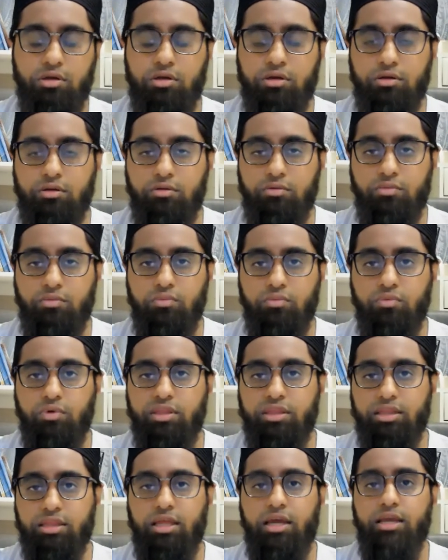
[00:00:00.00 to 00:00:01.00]

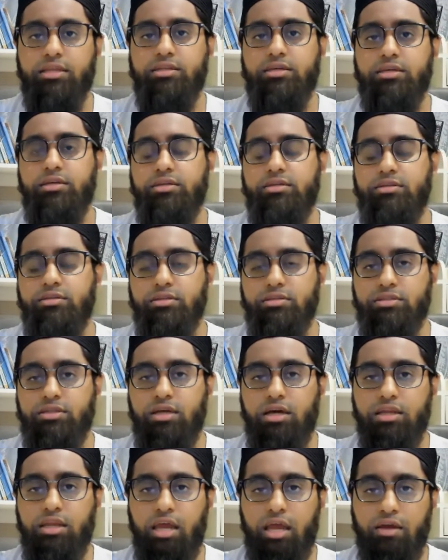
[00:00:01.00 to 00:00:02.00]
with light. It does
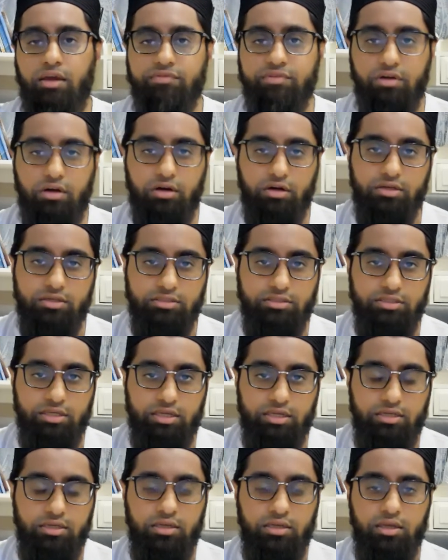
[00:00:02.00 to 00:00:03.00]
not have darkness
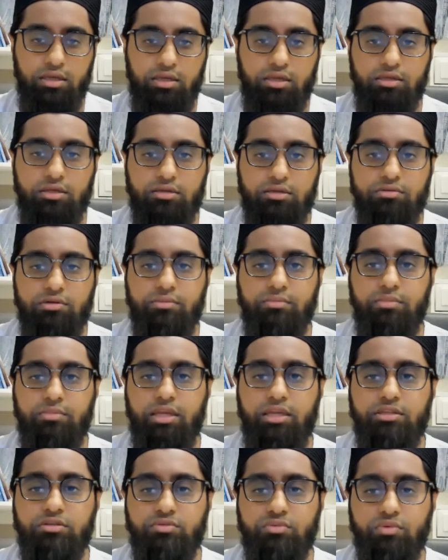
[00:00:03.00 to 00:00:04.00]
again. It
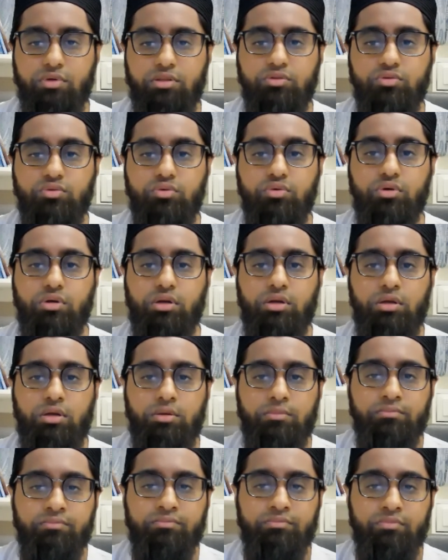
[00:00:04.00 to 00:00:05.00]
remains with nur.
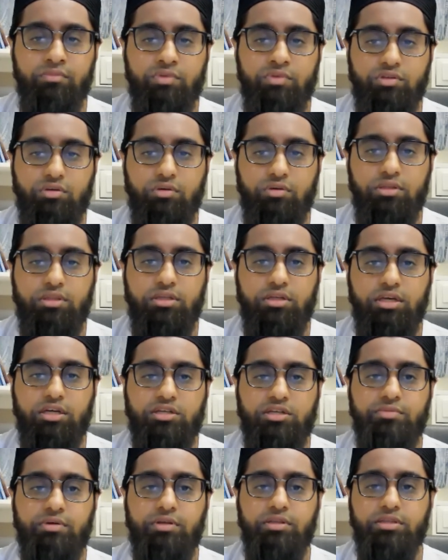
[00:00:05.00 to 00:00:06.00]
So in the
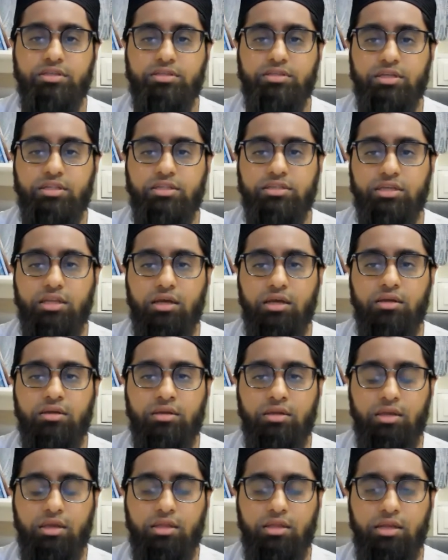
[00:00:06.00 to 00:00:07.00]
Naqshbandi
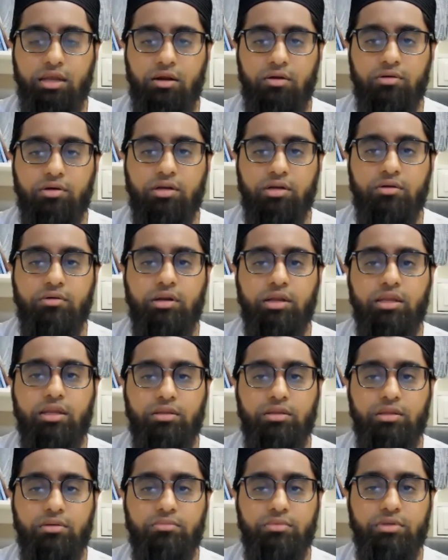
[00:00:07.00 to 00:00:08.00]
silsila, in our
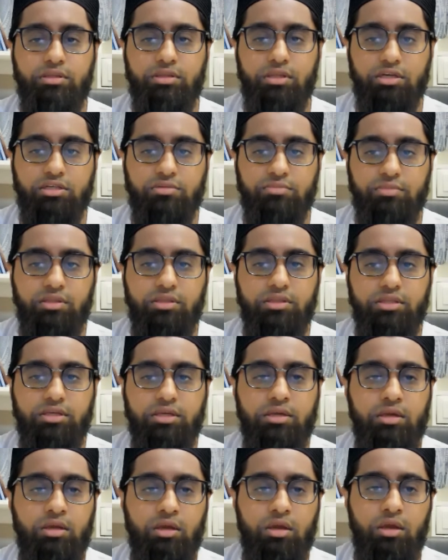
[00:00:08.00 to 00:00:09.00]
curriculum in
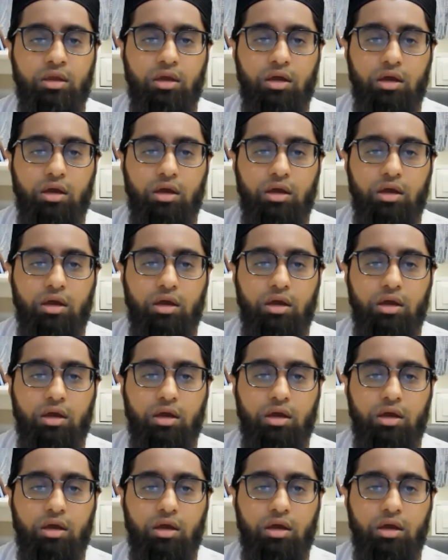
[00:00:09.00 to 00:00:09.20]
Naqshbandi,